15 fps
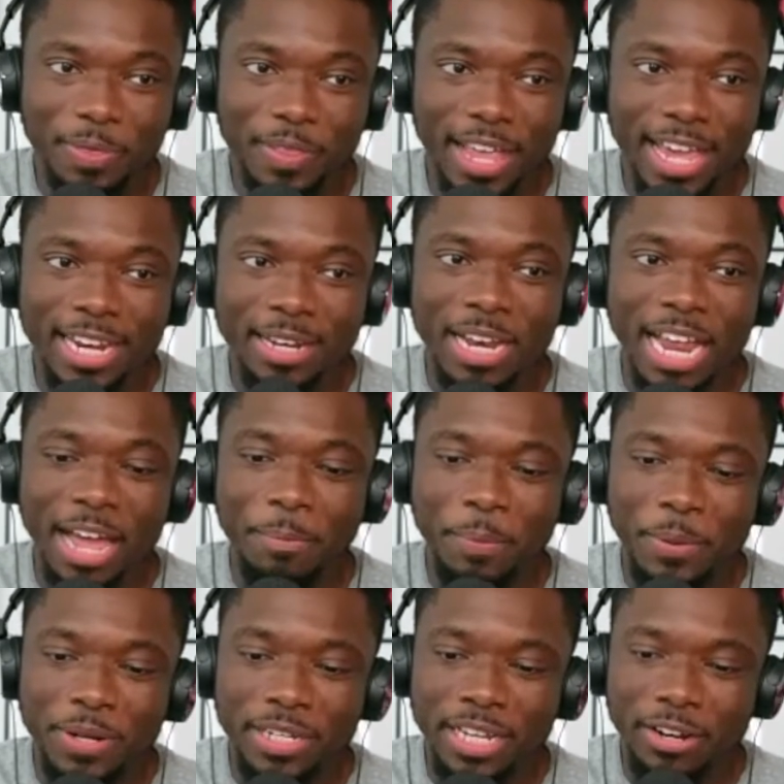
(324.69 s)
and I
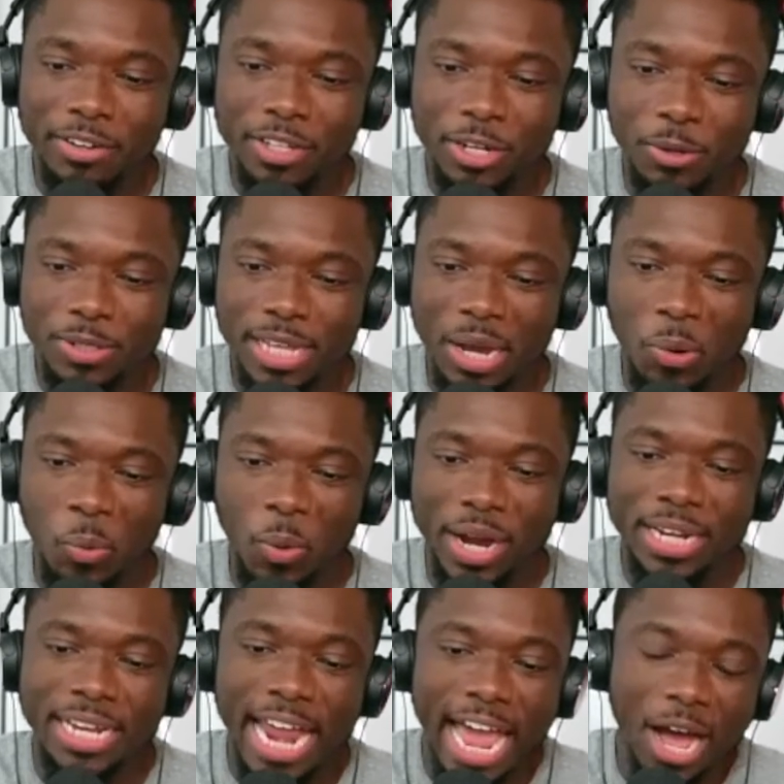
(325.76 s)
put here in the notes, like, what
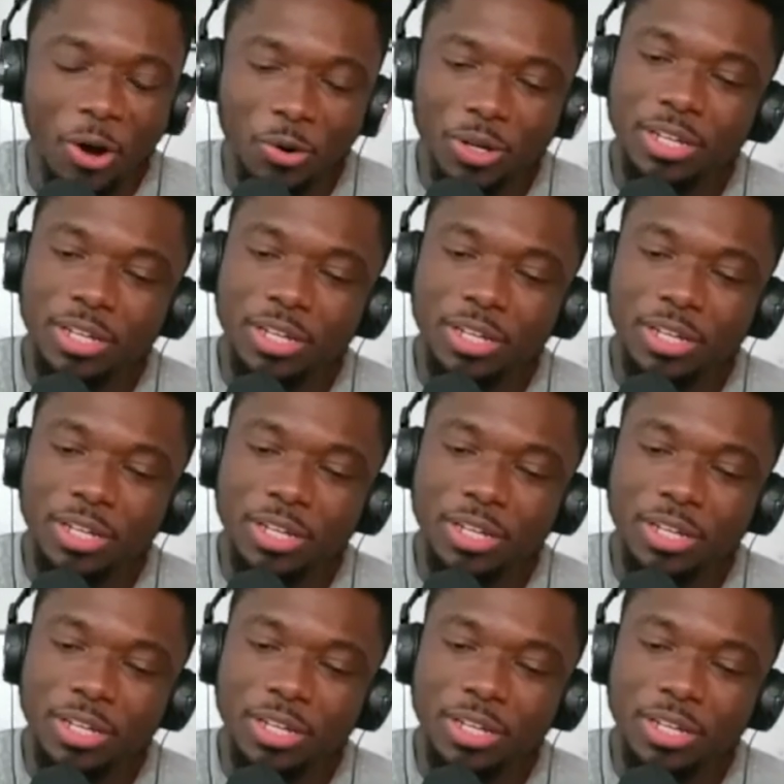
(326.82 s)
now?